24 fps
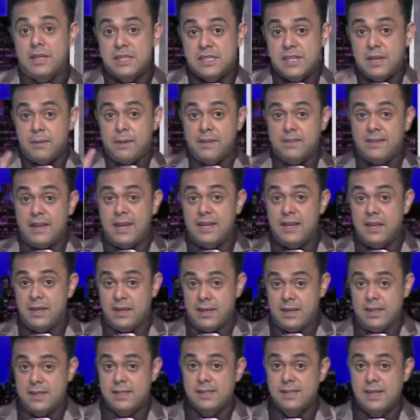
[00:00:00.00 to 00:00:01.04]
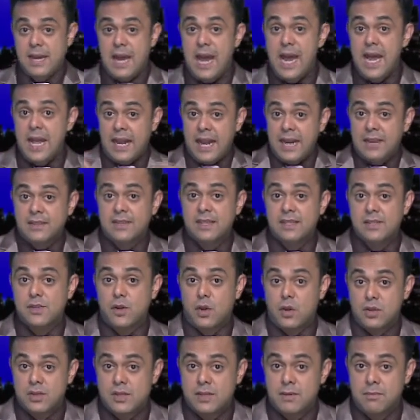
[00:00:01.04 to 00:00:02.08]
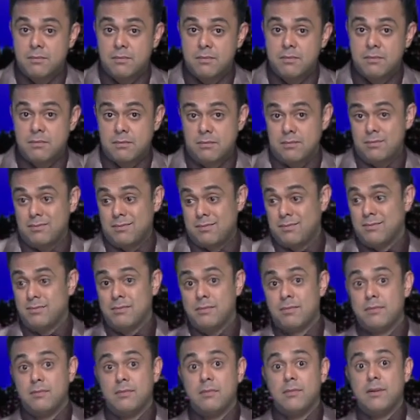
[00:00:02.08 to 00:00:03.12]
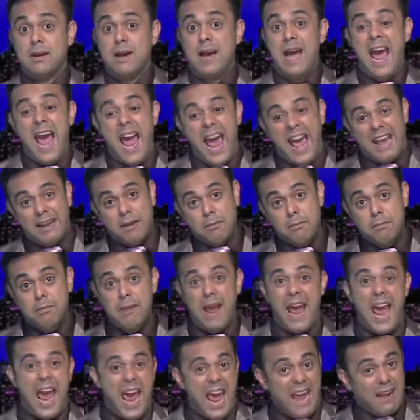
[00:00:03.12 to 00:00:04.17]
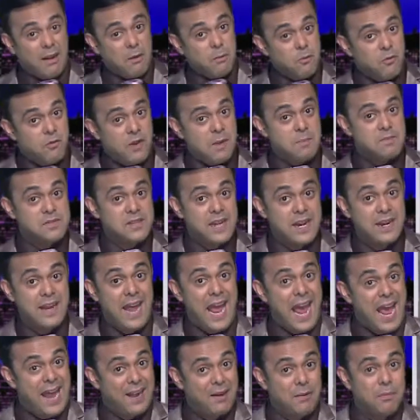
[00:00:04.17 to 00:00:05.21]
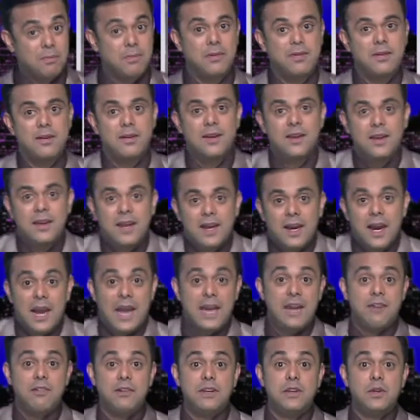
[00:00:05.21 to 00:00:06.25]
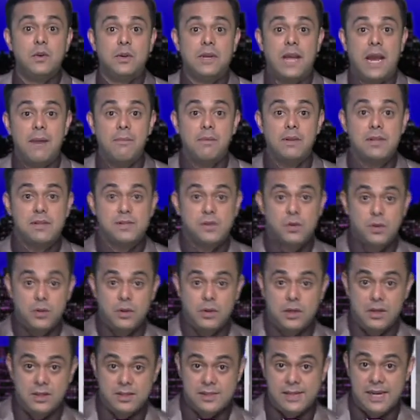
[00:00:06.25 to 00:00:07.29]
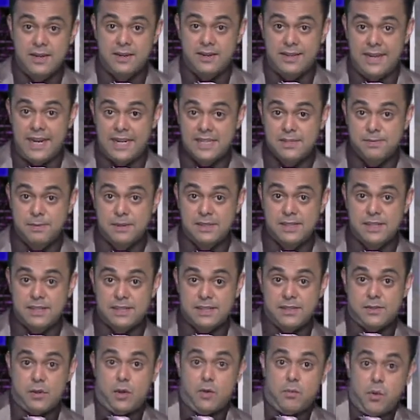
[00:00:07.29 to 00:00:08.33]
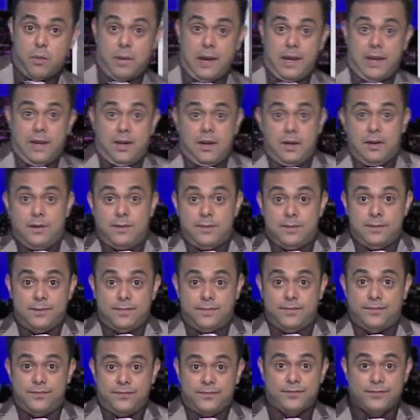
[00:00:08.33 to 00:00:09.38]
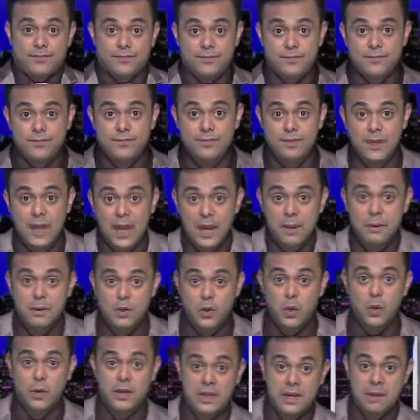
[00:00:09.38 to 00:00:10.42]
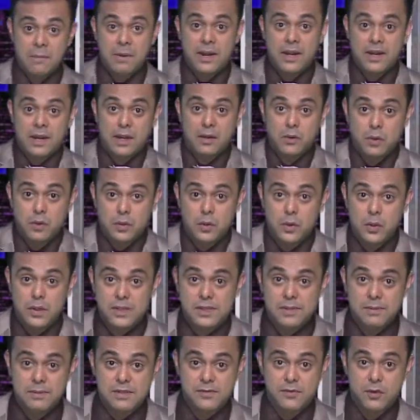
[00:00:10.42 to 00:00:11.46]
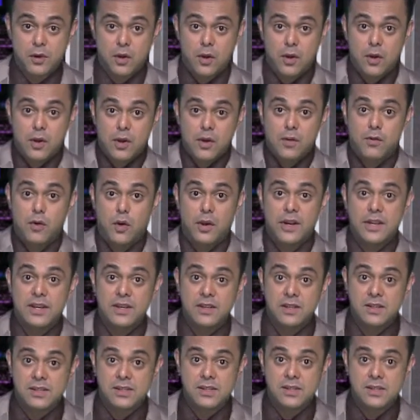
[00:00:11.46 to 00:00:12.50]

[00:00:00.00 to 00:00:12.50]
disturbing thing is I read this on some Arab website. Arab? I never knew camels could send text messages on mobile. I mean, no one in America could do SMS for 40 years.